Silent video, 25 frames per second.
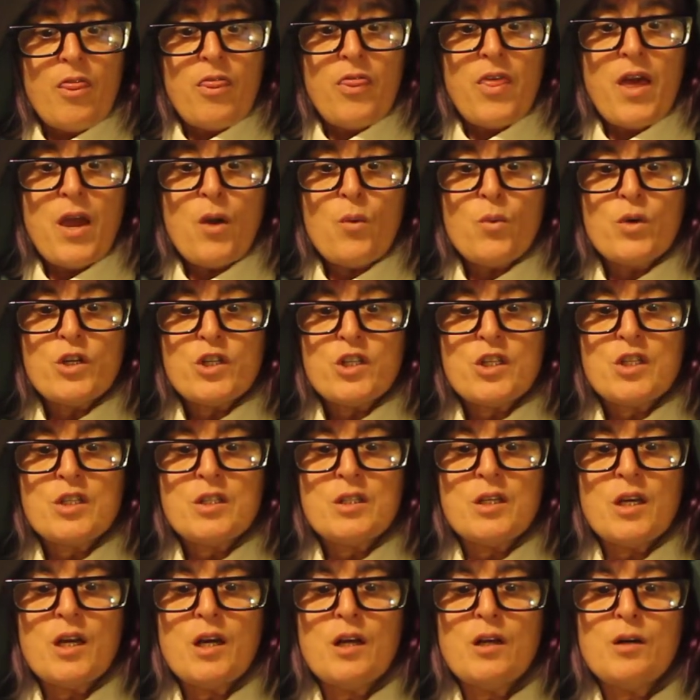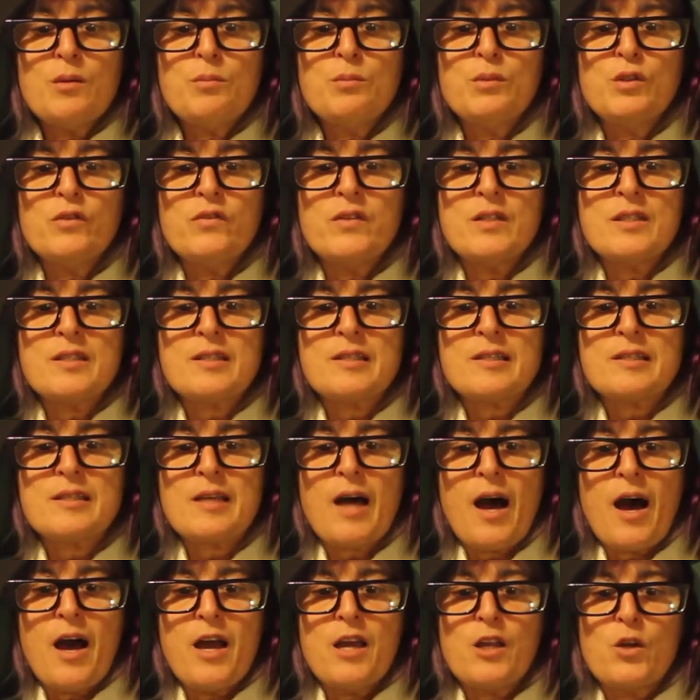They were still moving
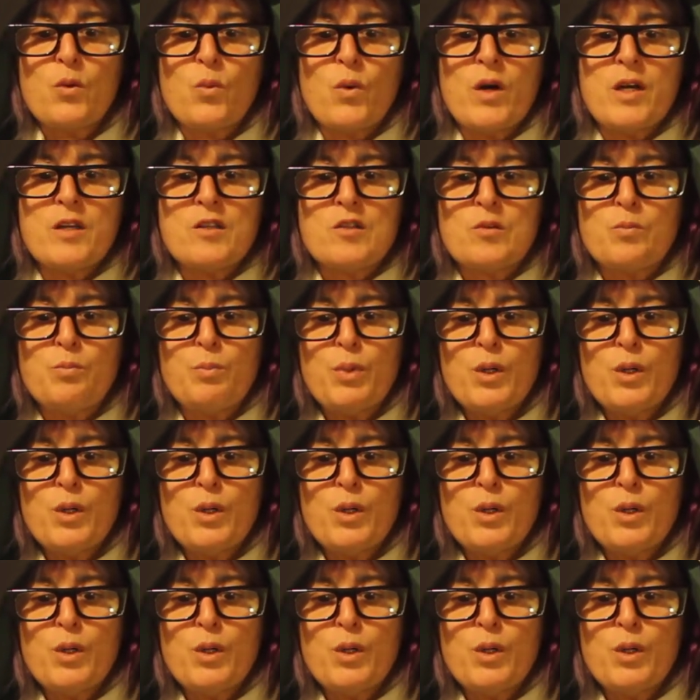sideways,